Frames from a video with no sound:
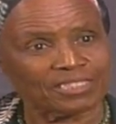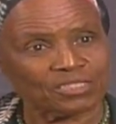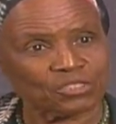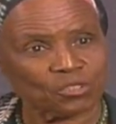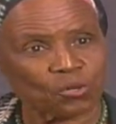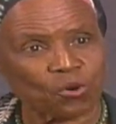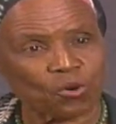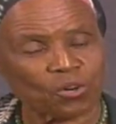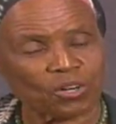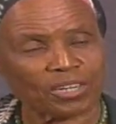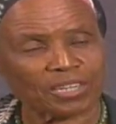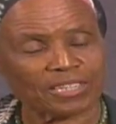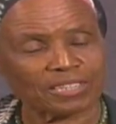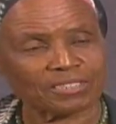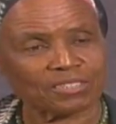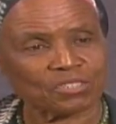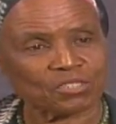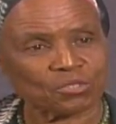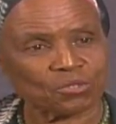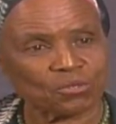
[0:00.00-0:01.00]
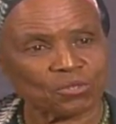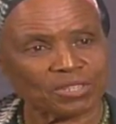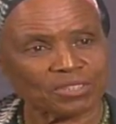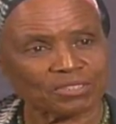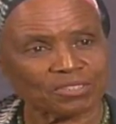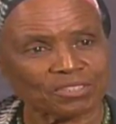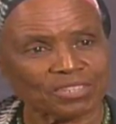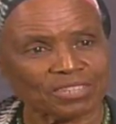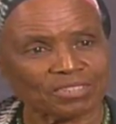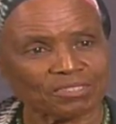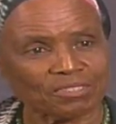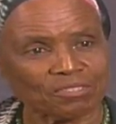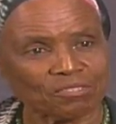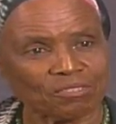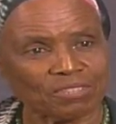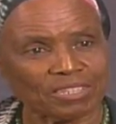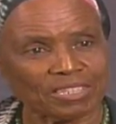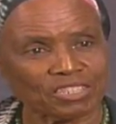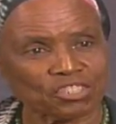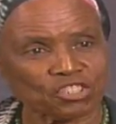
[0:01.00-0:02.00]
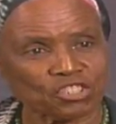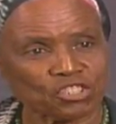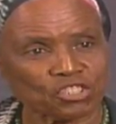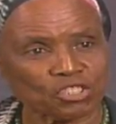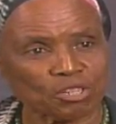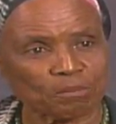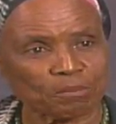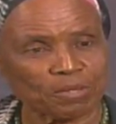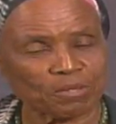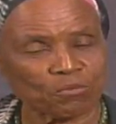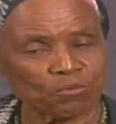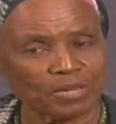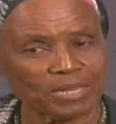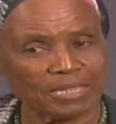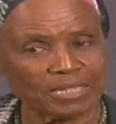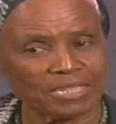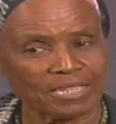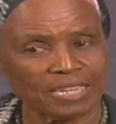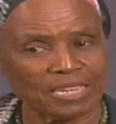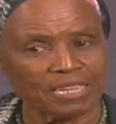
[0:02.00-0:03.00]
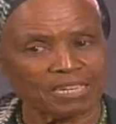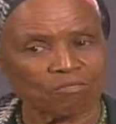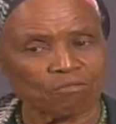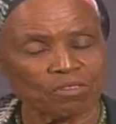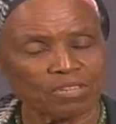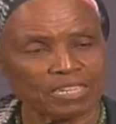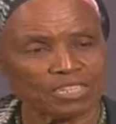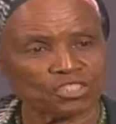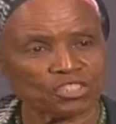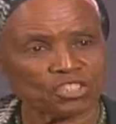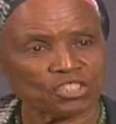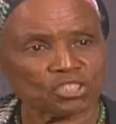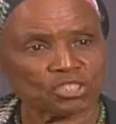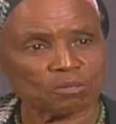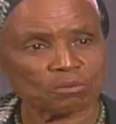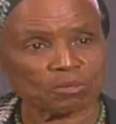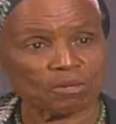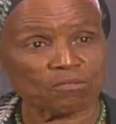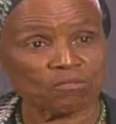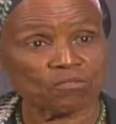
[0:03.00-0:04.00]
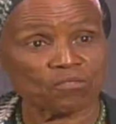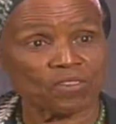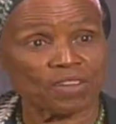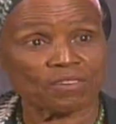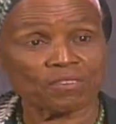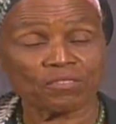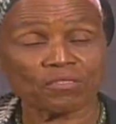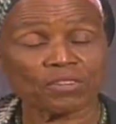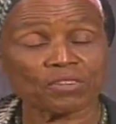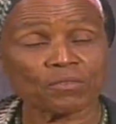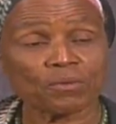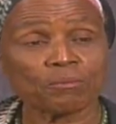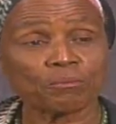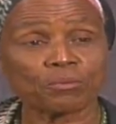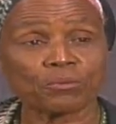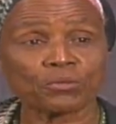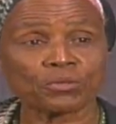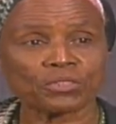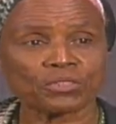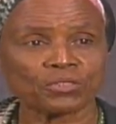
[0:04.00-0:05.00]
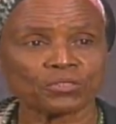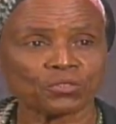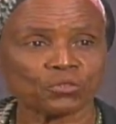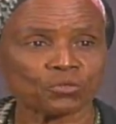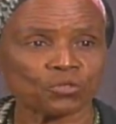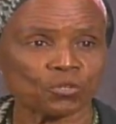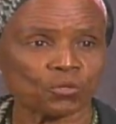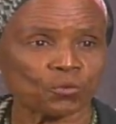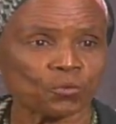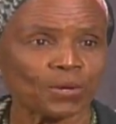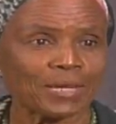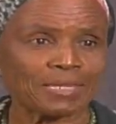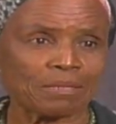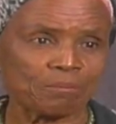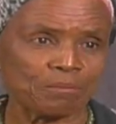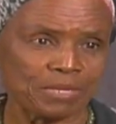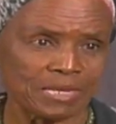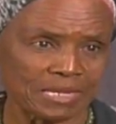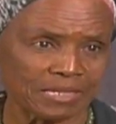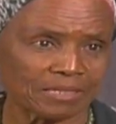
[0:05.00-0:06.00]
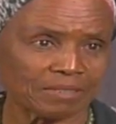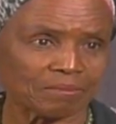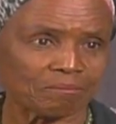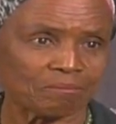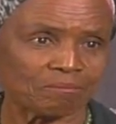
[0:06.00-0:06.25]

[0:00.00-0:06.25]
talk and so on, the relationship. And really, relationships are very, very important to your well-being.